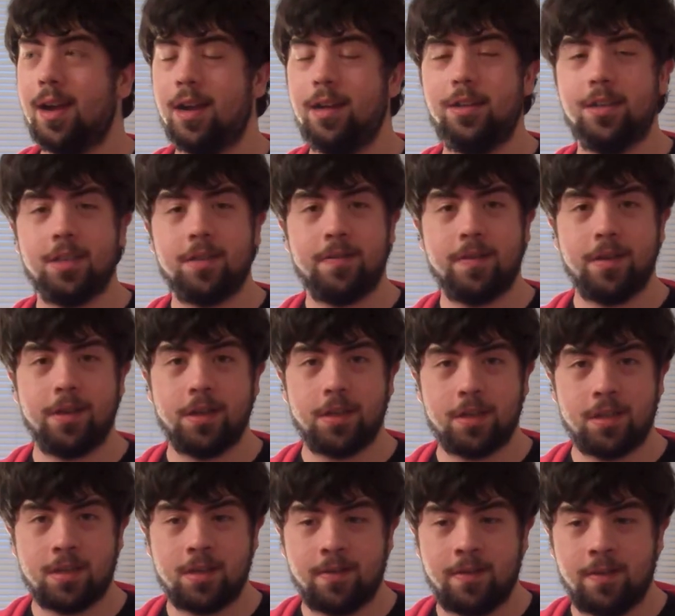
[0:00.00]
just
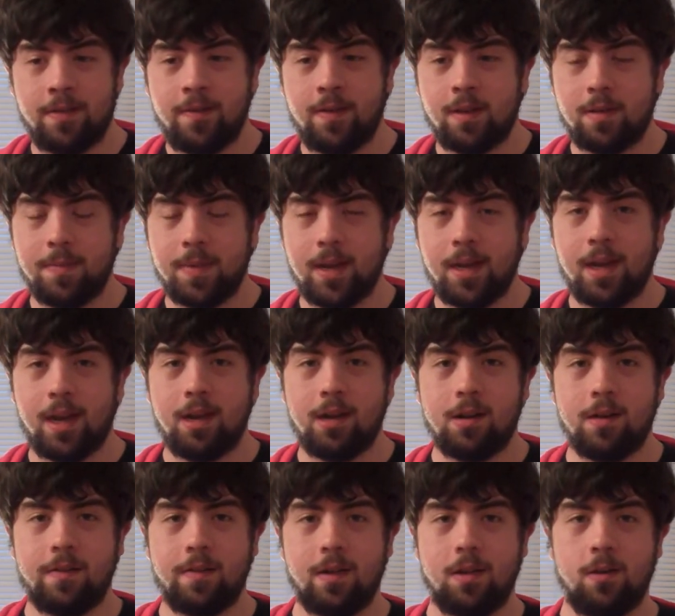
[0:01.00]
finished filming a
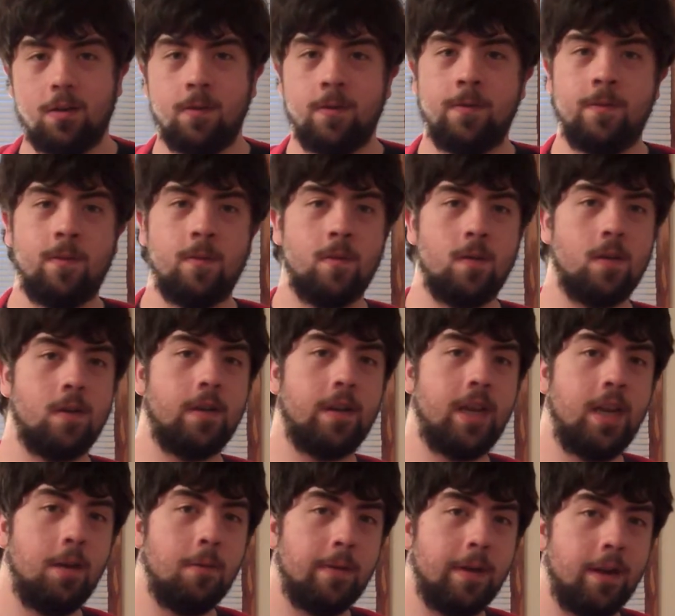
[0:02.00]
review for
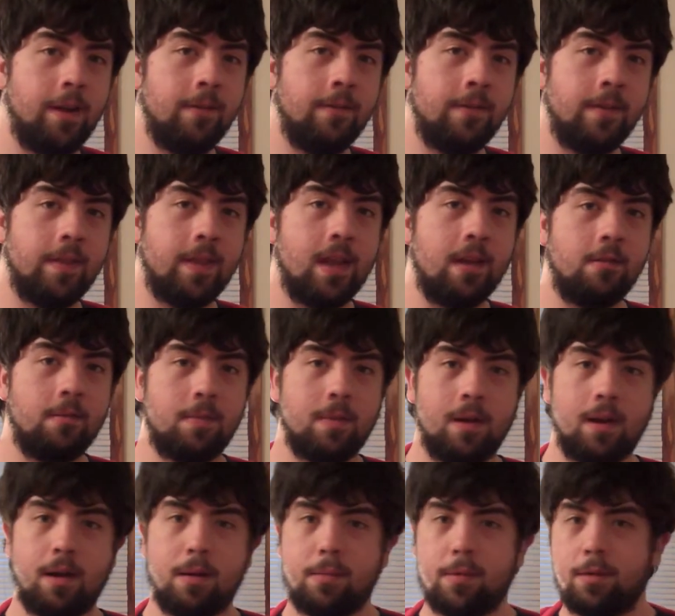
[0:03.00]
Heatwave. That will
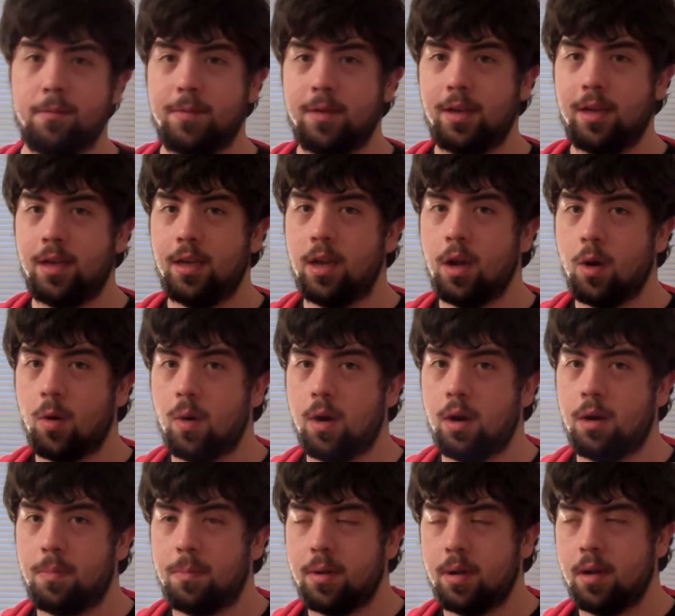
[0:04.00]
probably go
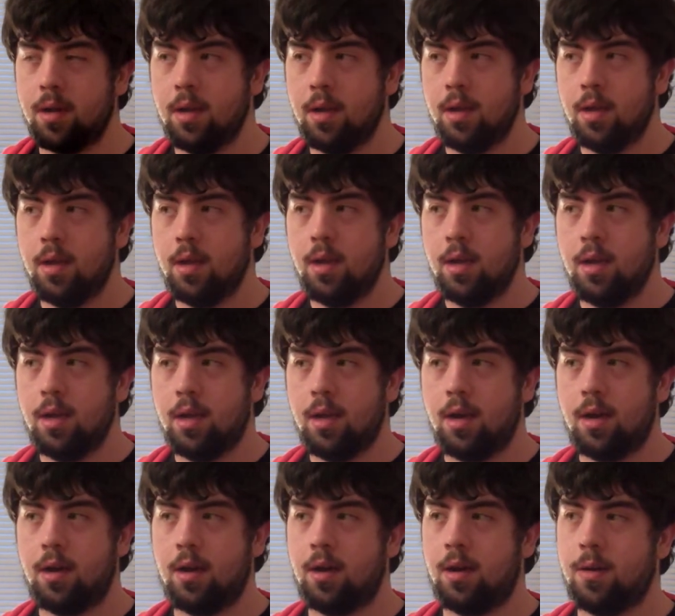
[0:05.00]
up
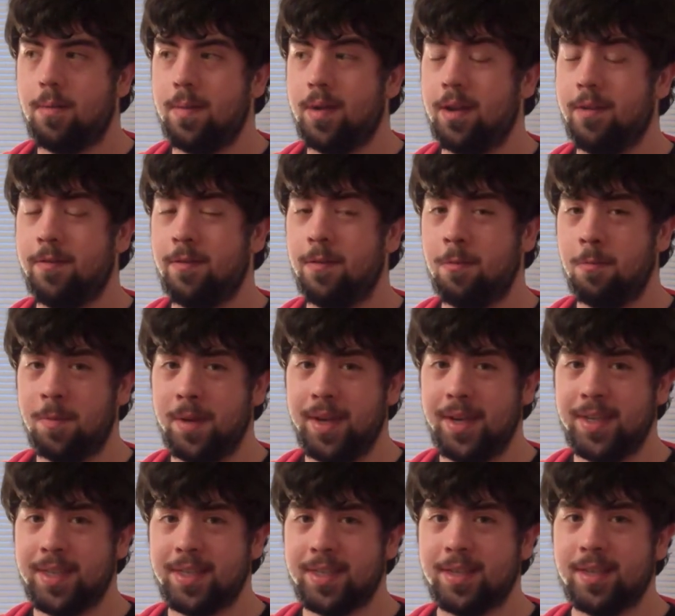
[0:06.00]
in a few
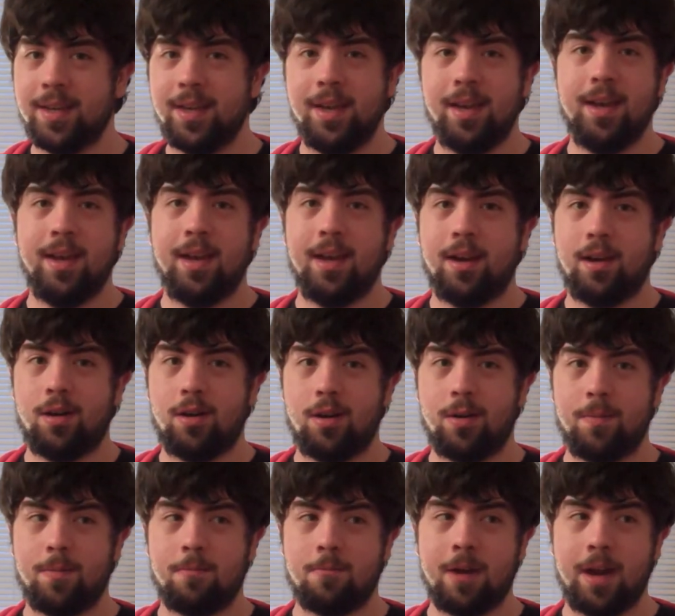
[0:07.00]
weeks.
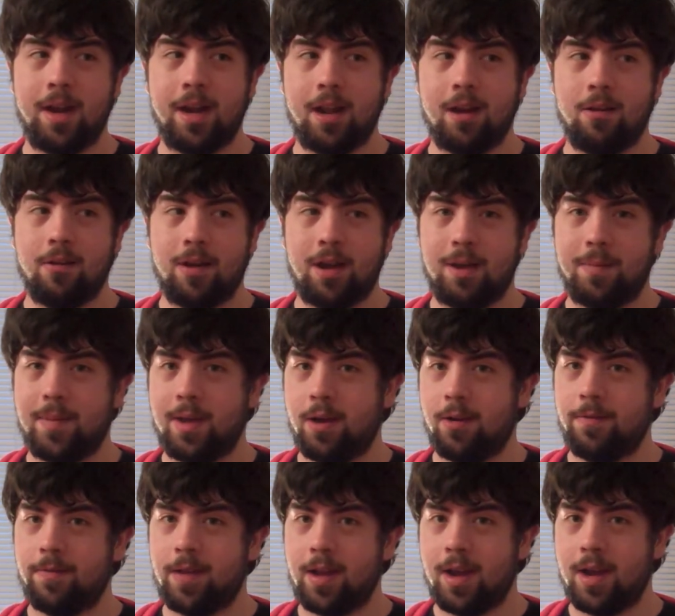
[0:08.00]
Right now, I'm
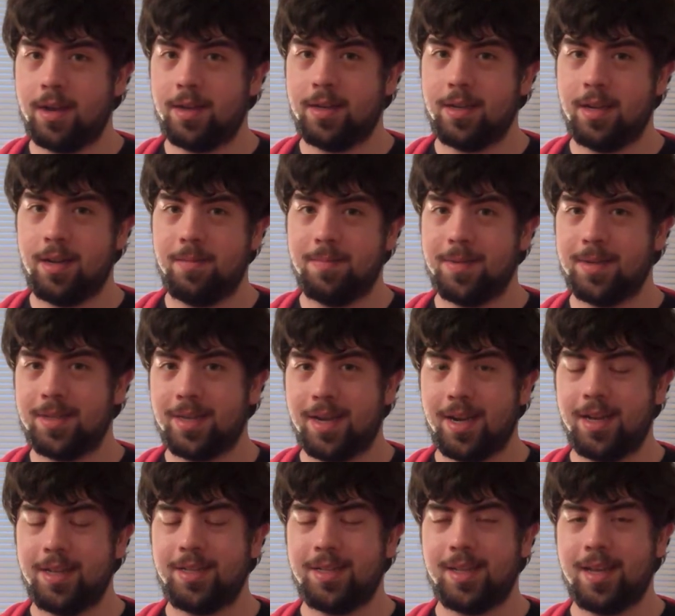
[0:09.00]
out of content
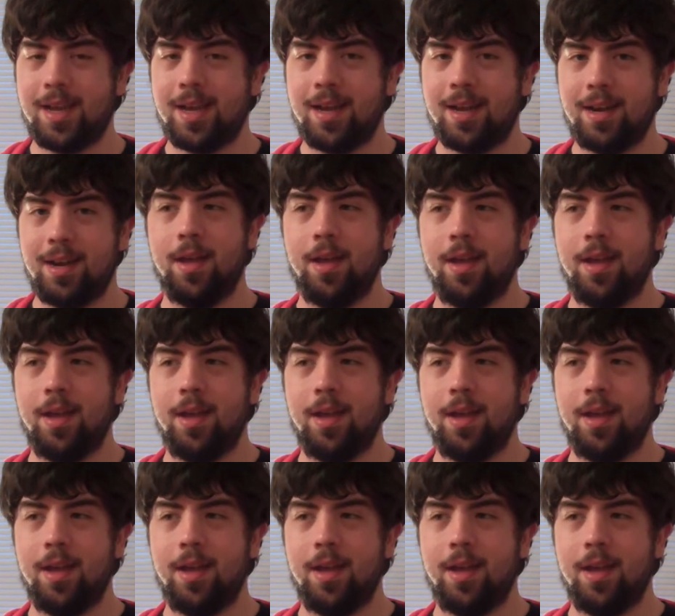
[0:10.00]
besides that